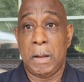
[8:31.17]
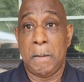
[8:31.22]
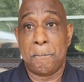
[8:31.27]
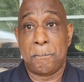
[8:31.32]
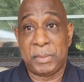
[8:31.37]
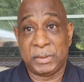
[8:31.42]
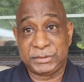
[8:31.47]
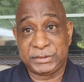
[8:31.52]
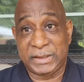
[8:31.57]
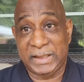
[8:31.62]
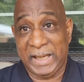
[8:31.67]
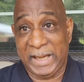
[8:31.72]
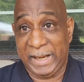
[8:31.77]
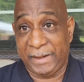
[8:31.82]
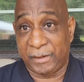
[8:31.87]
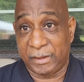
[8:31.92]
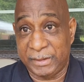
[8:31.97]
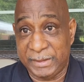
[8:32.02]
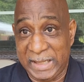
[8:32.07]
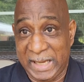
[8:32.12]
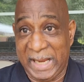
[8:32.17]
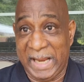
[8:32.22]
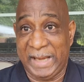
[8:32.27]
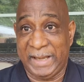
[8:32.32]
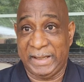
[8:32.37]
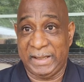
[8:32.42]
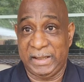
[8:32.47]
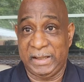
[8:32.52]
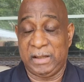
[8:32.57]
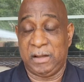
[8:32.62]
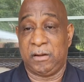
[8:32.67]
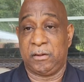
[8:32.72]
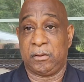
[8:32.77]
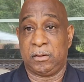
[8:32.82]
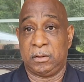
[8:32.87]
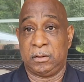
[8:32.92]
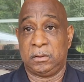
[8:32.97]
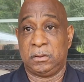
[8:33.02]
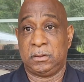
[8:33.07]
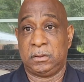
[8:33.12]
but she had a daddy in her.
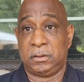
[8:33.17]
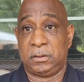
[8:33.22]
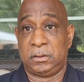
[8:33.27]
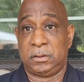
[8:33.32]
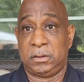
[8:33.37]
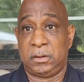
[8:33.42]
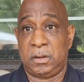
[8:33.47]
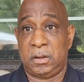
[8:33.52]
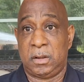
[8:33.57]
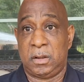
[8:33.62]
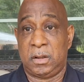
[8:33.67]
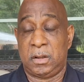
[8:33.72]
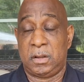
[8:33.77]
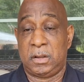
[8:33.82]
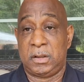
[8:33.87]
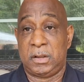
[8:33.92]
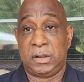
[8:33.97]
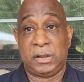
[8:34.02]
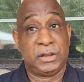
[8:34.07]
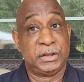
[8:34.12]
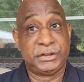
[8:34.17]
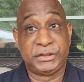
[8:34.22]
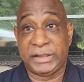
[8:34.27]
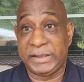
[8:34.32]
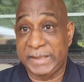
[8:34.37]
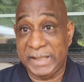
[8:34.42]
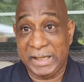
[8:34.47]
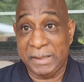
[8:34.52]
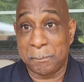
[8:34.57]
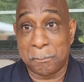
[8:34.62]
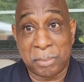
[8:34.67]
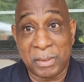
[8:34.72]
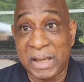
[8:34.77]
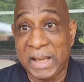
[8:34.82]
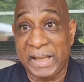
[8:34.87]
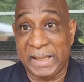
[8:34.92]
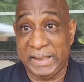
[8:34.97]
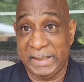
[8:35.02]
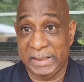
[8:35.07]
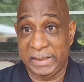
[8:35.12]
She didn't
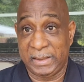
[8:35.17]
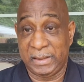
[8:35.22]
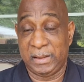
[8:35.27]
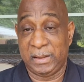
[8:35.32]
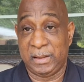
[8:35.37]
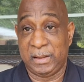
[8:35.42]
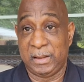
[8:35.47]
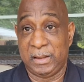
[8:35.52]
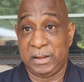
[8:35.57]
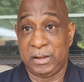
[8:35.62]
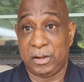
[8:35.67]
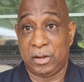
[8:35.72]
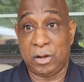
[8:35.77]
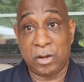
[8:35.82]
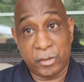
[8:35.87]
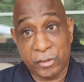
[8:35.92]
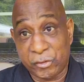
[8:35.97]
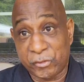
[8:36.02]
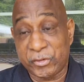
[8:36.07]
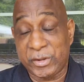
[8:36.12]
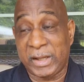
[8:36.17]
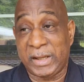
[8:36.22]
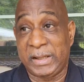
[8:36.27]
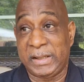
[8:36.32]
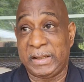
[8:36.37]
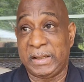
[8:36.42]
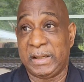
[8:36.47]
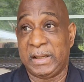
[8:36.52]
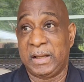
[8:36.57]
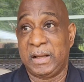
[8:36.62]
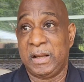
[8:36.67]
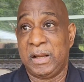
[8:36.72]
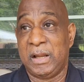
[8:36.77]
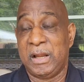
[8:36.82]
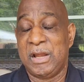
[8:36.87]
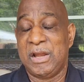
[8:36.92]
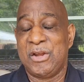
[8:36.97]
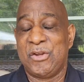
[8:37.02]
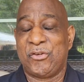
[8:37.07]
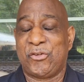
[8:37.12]
play. Understand?
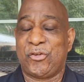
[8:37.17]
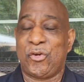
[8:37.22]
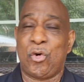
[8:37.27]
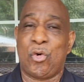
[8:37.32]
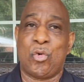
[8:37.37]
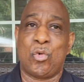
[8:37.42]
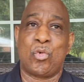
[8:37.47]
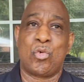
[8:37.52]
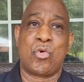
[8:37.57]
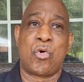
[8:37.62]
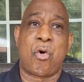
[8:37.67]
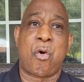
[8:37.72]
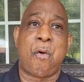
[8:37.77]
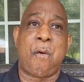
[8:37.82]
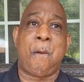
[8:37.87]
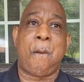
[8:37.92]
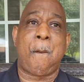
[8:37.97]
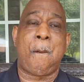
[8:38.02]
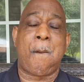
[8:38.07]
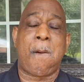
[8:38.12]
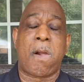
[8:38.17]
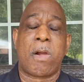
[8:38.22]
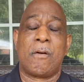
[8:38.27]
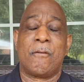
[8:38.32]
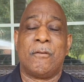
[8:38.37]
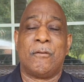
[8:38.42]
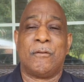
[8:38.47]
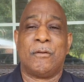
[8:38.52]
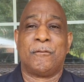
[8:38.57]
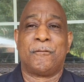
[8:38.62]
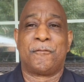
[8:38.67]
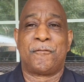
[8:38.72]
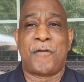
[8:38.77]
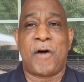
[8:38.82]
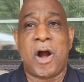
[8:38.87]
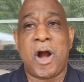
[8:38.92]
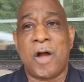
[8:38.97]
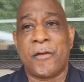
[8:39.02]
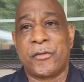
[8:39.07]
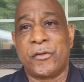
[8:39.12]
So,
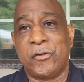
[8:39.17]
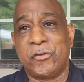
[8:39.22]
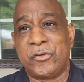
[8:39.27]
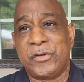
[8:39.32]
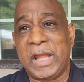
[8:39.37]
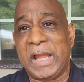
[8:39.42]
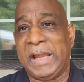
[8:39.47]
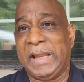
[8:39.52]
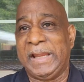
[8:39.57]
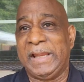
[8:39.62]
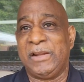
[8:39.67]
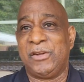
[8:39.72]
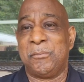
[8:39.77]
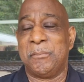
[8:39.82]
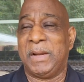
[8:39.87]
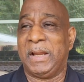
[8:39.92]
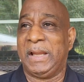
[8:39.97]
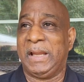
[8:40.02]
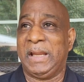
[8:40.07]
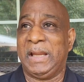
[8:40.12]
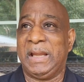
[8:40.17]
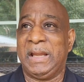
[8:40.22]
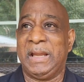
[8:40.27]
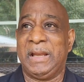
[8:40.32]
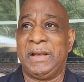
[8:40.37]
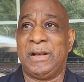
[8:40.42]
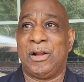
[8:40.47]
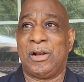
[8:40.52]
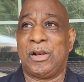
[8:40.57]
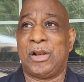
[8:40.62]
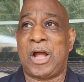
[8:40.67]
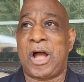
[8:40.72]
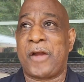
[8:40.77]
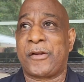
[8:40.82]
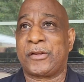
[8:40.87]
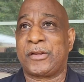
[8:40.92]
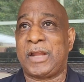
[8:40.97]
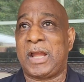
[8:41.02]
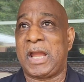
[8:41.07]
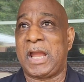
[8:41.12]
Father's Day, man, a lot
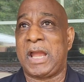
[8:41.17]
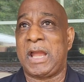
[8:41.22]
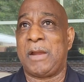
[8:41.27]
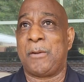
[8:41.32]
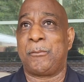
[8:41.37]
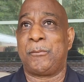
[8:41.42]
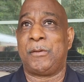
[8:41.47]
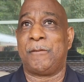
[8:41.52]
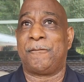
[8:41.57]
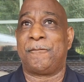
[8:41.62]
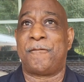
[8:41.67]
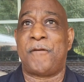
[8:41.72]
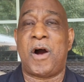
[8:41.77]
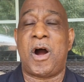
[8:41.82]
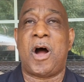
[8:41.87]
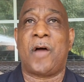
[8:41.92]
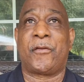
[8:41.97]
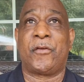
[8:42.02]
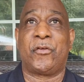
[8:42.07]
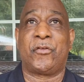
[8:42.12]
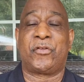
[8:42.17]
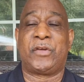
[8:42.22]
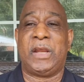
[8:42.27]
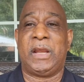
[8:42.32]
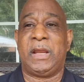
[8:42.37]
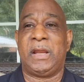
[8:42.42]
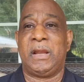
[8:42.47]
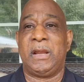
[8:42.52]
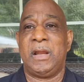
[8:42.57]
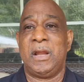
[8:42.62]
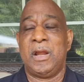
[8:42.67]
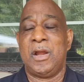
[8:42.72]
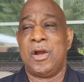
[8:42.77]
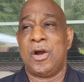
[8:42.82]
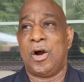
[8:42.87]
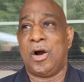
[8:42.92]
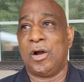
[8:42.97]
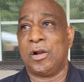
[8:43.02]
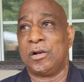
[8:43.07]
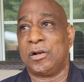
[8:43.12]
of times the fathers get
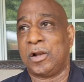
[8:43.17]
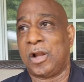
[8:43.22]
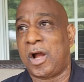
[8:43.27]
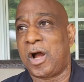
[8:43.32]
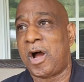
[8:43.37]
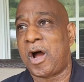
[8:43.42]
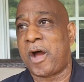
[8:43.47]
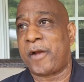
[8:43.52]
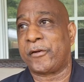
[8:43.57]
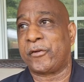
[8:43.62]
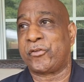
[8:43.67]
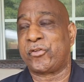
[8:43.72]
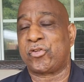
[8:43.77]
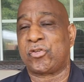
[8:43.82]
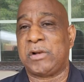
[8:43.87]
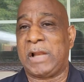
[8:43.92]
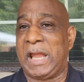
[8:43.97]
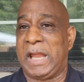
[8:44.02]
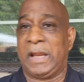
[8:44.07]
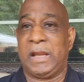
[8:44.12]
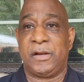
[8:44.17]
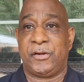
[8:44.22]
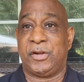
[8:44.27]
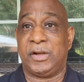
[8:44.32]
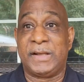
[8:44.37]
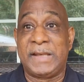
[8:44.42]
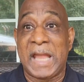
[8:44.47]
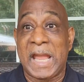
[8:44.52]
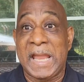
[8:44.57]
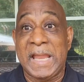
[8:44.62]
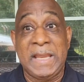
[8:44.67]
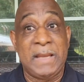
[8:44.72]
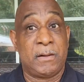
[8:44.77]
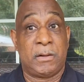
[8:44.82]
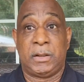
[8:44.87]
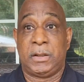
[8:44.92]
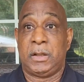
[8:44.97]
a lot of slack. Today,